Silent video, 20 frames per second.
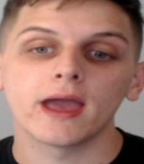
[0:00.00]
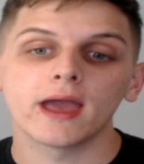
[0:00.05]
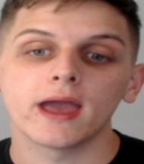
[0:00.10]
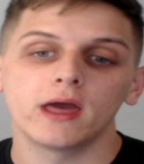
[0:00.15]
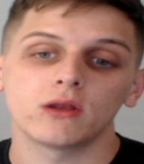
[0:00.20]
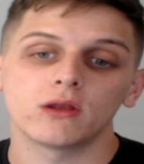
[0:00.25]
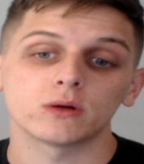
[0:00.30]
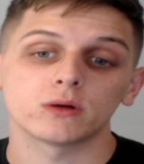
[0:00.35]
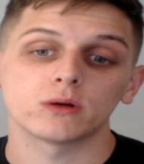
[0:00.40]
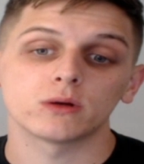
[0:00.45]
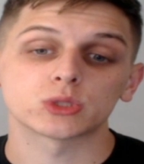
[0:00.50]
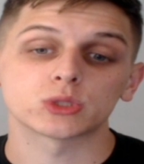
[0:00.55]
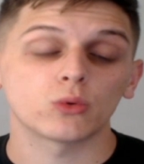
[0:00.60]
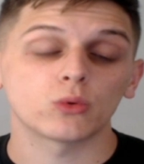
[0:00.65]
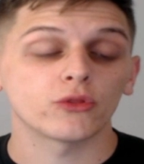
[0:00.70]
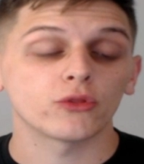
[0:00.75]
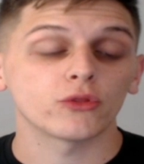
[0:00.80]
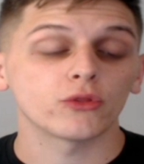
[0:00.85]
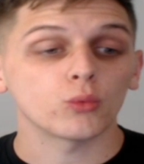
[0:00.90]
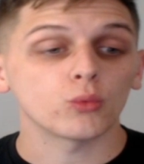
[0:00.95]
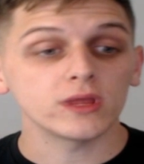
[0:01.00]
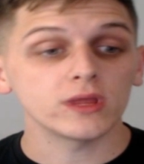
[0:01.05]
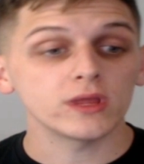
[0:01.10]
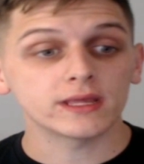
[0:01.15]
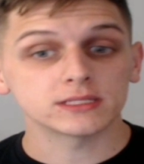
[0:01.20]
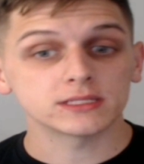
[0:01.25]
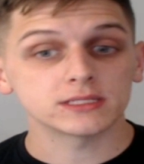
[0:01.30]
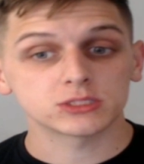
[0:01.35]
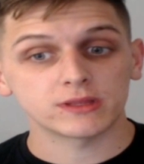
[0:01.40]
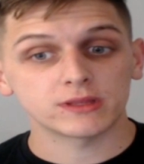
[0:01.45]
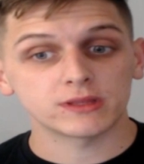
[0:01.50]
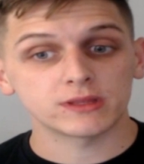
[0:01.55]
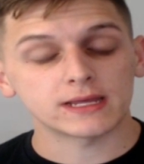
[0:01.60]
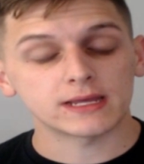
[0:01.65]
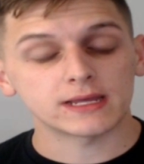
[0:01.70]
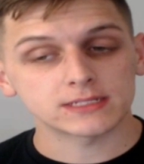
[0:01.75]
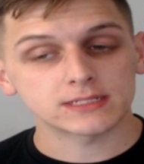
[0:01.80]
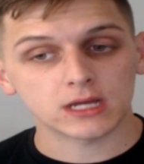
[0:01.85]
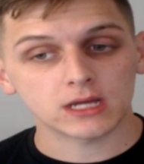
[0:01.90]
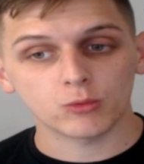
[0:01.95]
and also on the weekend spend
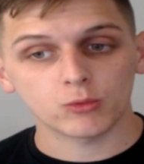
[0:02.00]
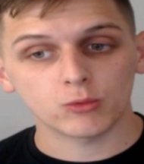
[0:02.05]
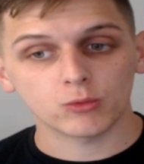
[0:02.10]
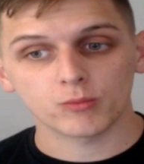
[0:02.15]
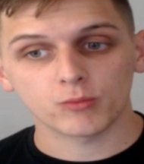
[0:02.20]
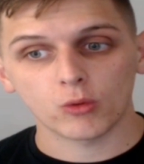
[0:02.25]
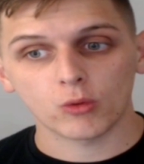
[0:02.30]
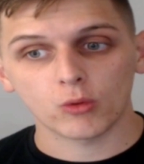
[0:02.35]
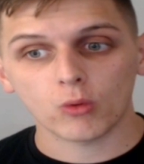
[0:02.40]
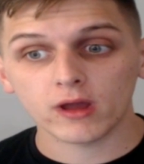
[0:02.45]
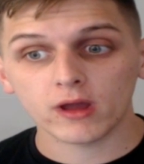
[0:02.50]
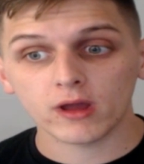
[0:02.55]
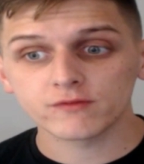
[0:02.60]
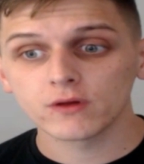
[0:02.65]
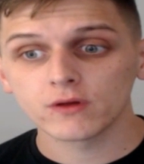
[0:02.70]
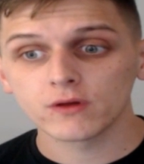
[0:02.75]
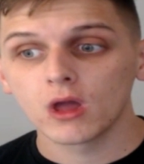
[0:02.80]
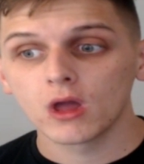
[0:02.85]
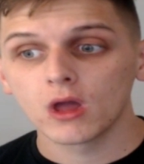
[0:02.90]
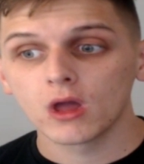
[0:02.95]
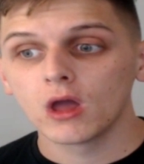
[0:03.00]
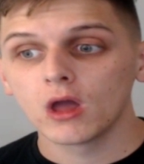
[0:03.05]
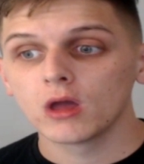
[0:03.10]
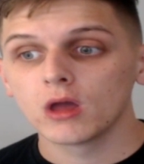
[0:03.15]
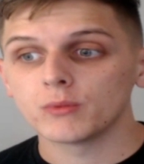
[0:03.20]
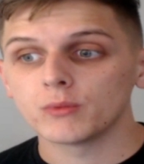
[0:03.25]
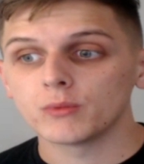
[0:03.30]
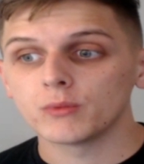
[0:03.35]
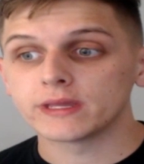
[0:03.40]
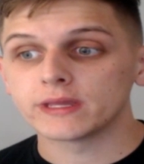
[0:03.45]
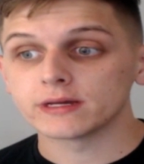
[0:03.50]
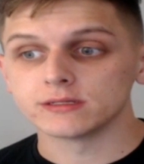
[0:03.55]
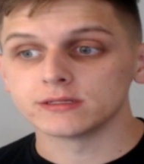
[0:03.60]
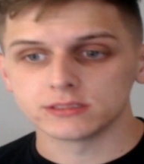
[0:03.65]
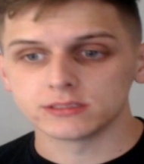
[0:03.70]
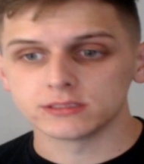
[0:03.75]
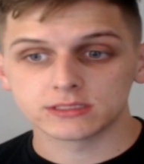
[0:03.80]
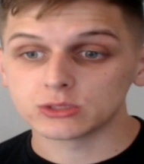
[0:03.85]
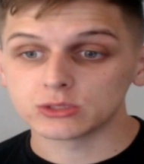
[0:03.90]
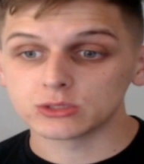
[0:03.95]
that time with my wife, because
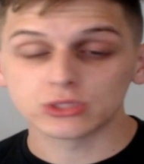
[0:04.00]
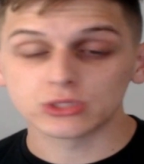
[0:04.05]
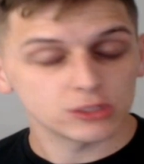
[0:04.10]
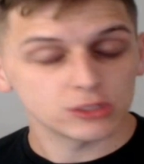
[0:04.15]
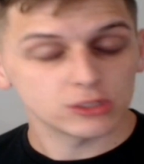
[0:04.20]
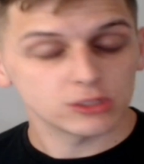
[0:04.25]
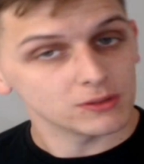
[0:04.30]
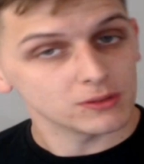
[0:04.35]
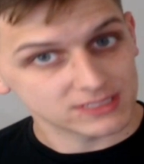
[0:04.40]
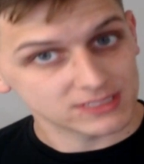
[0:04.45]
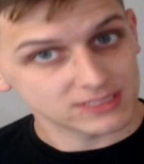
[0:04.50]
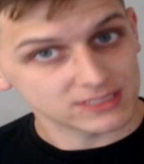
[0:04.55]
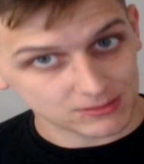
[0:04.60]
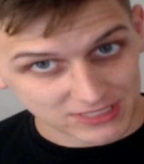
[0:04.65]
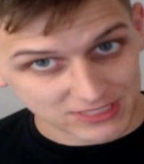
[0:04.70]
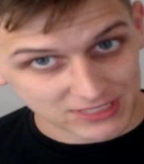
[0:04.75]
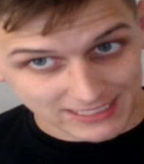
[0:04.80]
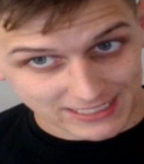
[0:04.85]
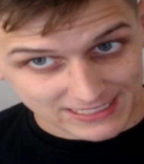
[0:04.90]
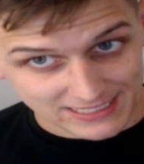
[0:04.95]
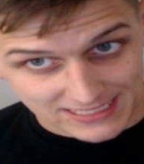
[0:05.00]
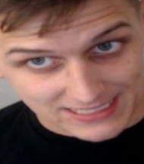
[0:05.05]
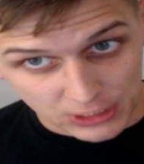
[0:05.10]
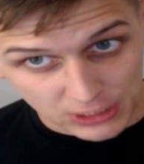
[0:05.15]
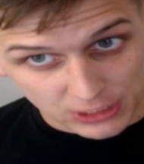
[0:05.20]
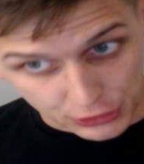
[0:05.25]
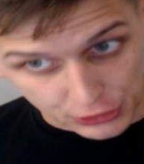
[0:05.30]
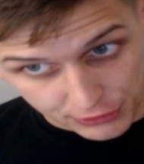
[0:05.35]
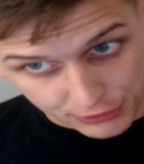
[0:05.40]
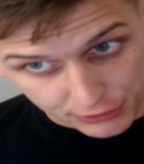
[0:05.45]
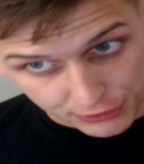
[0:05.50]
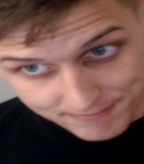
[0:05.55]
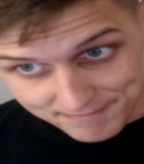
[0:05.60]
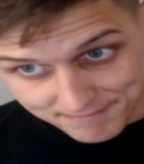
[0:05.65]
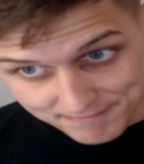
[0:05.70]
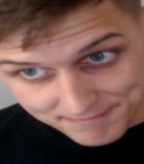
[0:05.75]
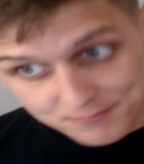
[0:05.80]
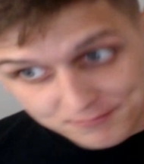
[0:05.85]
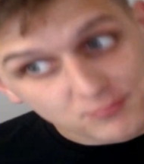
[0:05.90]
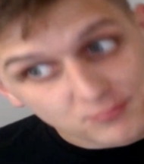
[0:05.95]
those are the only times I get to see her.
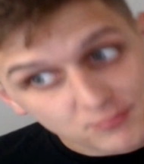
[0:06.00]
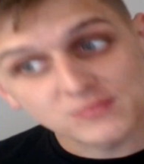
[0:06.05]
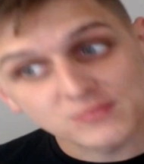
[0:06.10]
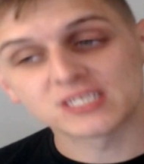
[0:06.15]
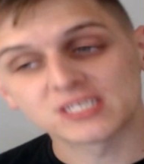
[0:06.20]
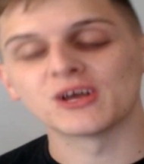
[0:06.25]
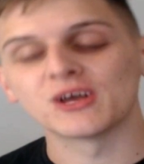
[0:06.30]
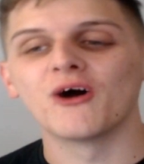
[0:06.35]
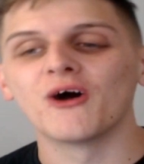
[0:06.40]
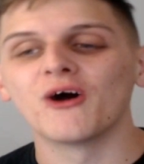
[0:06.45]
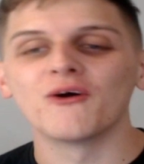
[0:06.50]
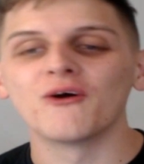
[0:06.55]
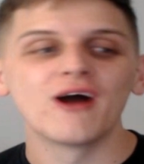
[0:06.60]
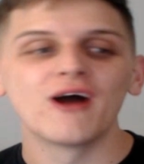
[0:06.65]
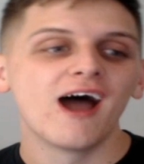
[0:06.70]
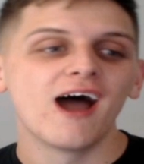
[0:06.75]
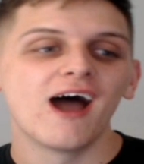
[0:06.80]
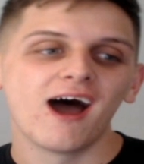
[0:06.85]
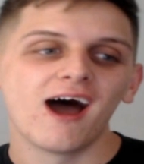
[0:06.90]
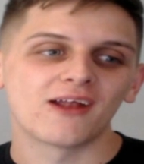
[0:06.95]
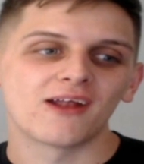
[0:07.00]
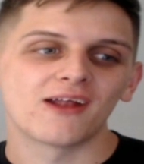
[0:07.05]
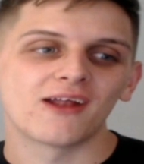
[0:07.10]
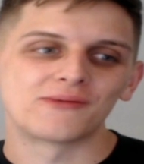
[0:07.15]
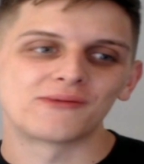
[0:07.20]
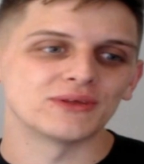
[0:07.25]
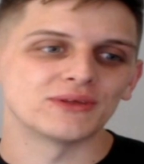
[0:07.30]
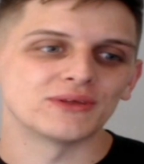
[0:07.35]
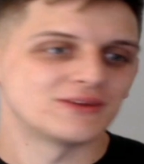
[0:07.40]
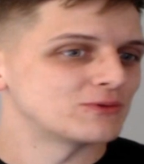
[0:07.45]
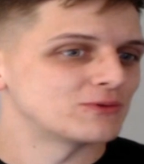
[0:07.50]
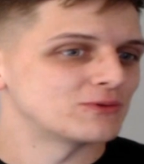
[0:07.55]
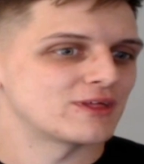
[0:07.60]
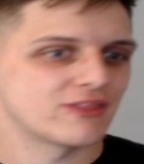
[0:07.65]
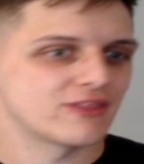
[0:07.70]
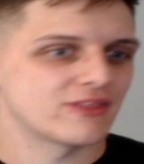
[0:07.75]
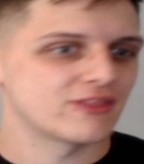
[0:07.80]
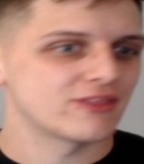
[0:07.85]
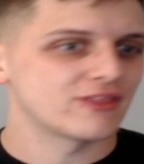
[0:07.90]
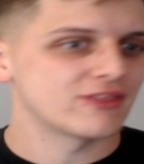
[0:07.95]
So I don't really do
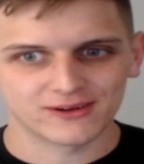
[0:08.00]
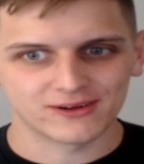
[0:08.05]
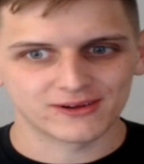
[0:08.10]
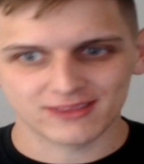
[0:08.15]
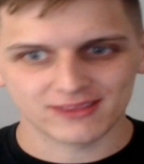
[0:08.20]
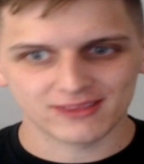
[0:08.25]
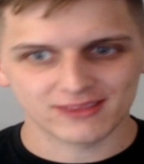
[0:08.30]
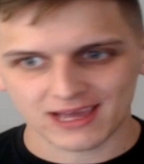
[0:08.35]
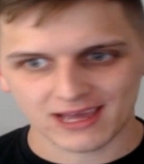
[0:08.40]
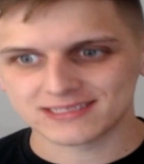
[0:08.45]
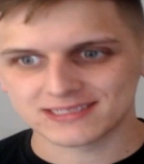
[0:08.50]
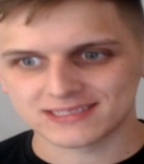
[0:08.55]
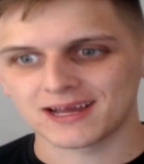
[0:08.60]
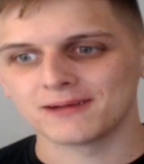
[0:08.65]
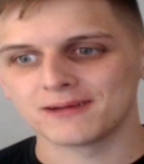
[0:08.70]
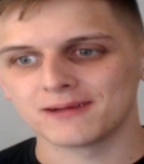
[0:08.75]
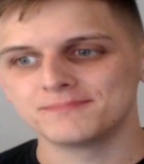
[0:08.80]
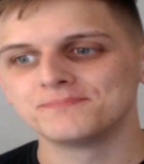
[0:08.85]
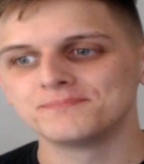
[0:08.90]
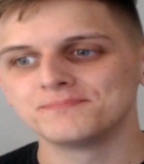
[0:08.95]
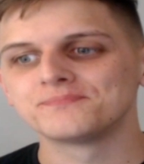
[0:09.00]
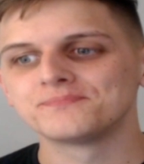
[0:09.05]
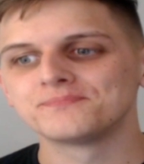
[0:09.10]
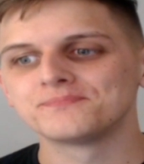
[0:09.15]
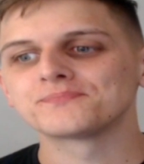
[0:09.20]
anything during that time.